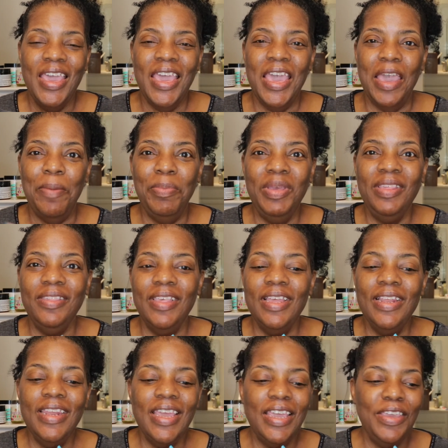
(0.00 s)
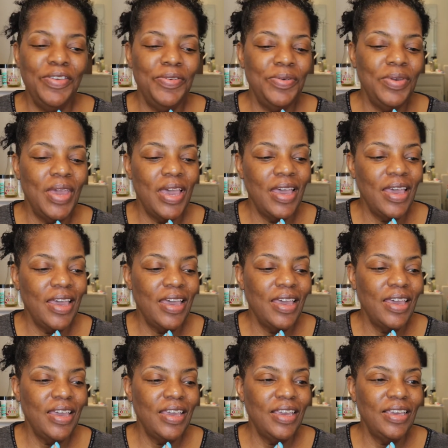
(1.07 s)
Happy Sunday, you
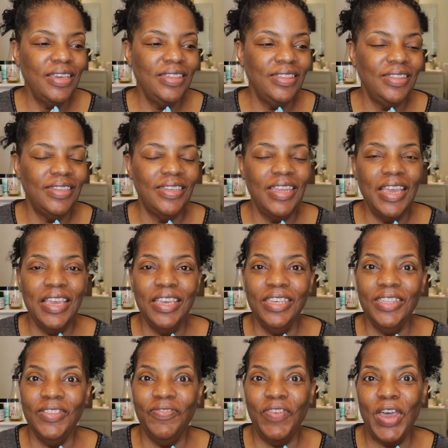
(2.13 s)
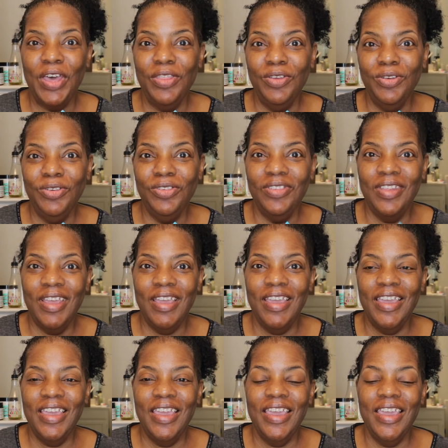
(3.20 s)
guys. Today is Father's
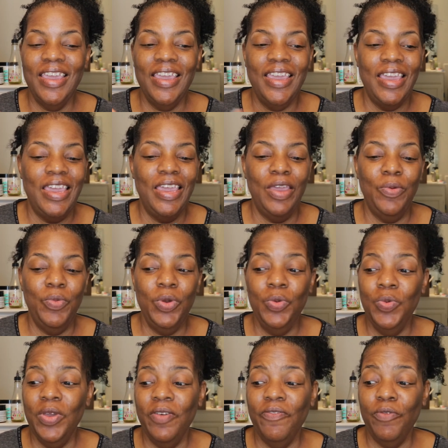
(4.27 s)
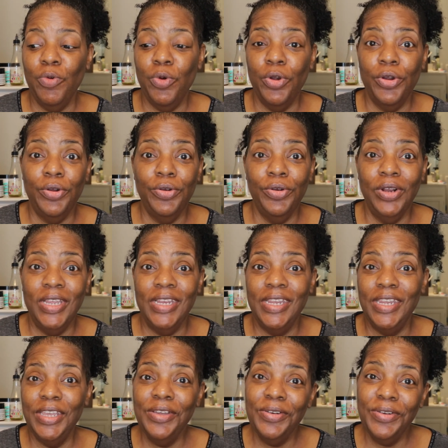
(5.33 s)
Day, and we went for early
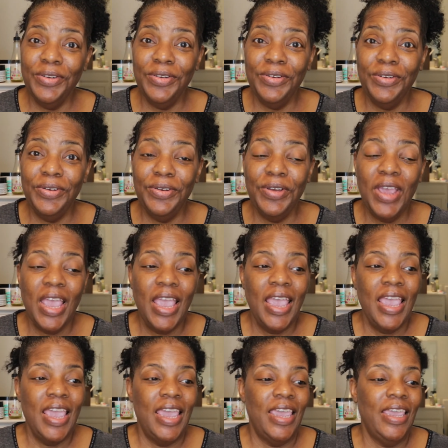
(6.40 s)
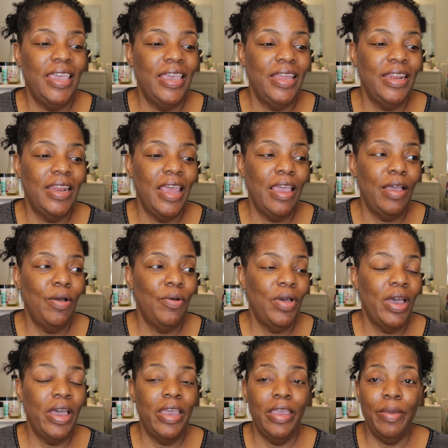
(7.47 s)
dinner, and now
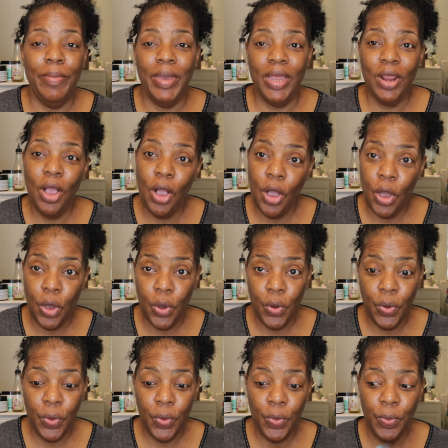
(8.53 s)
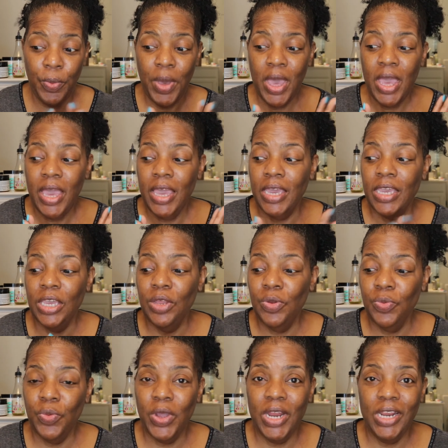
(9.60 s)
I am at home
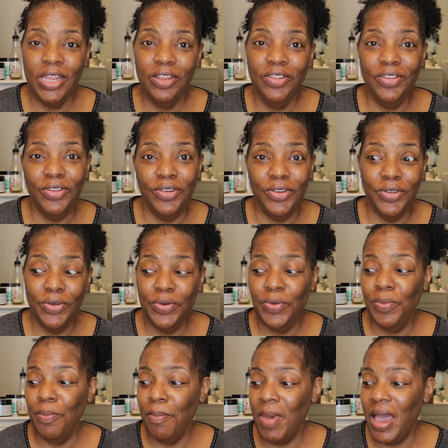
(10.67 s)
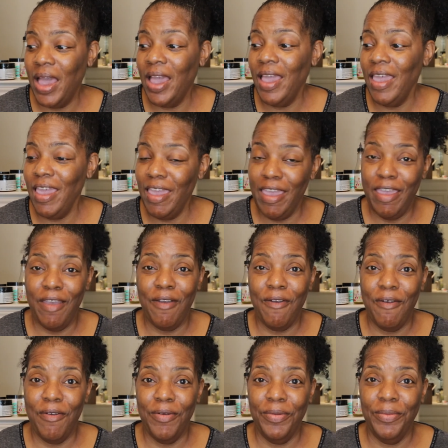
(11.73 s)
getting ready to do my
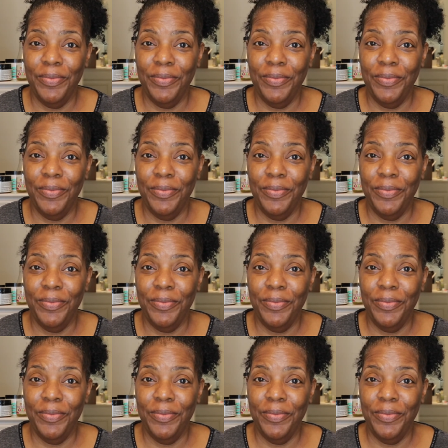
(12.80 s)
hair.